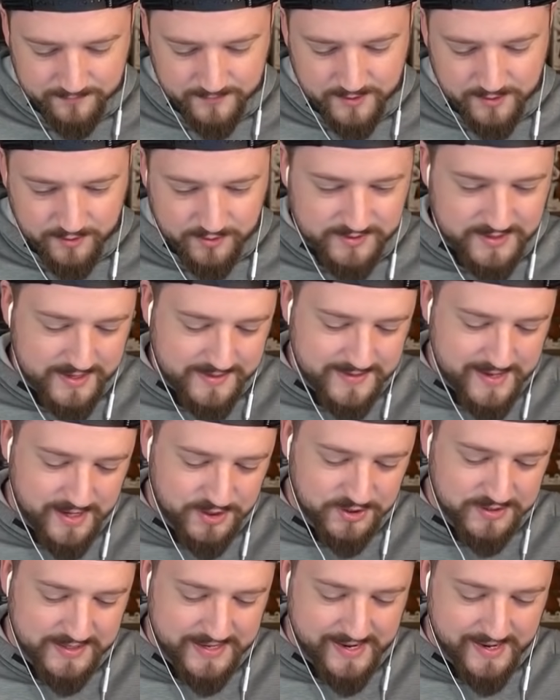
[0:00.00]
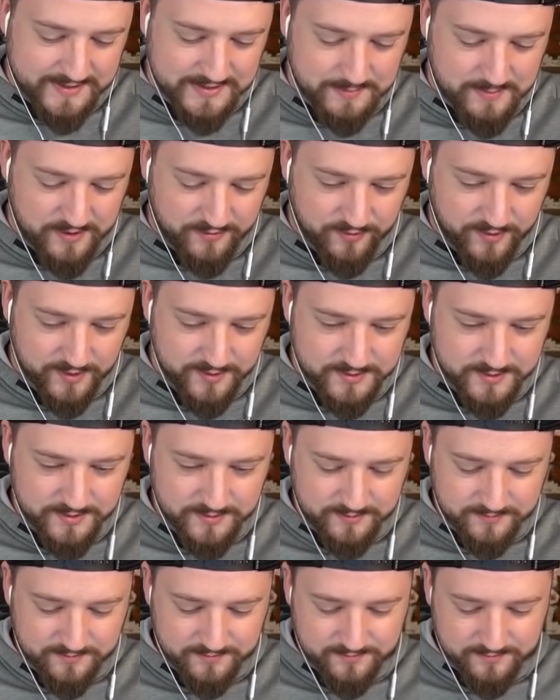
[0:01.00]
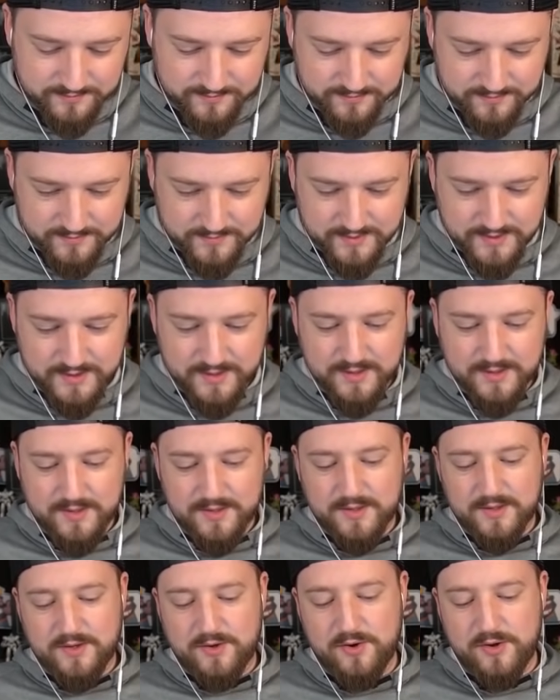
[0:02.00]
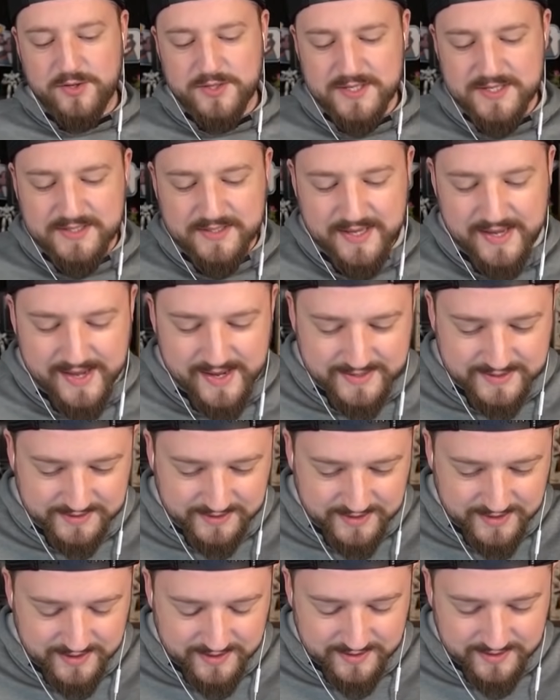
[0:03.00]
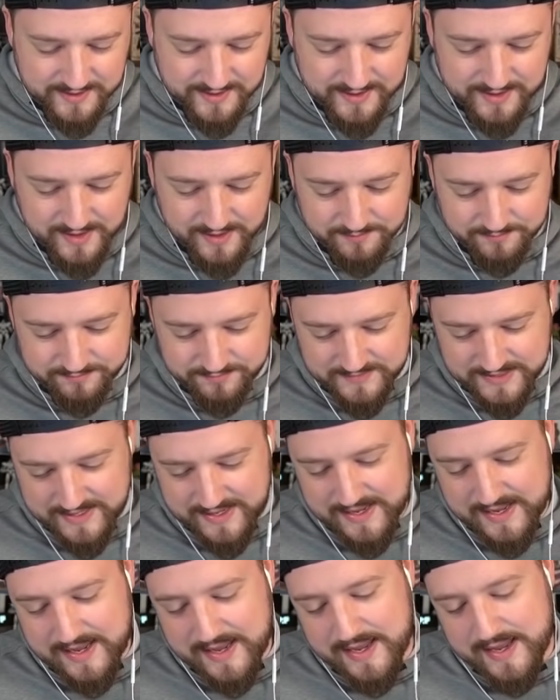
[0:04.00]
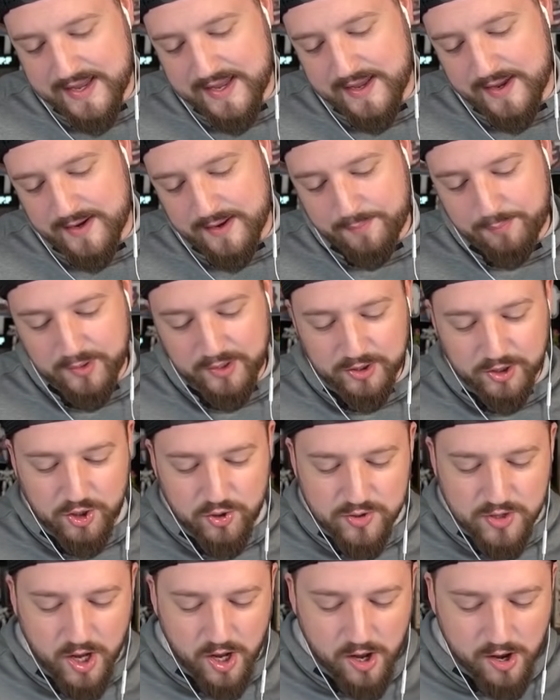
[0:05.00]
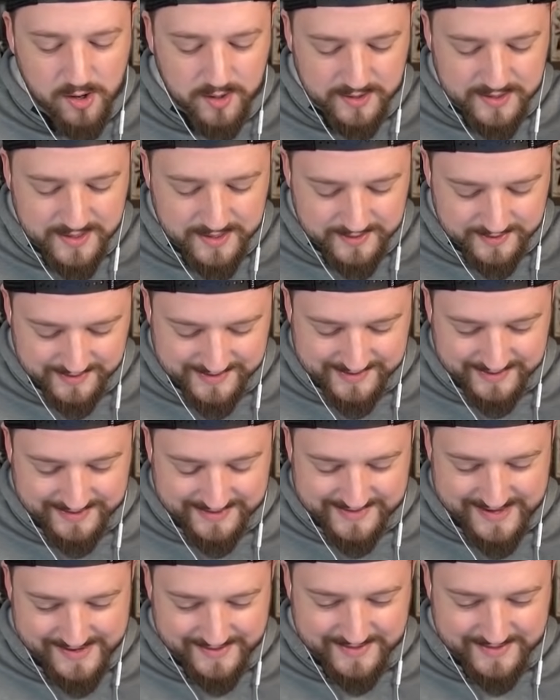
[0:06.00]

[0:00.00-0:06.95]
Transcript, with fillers: Your deck's actually nasty, my friend. Who uses Tesla in a balloon hog in a deck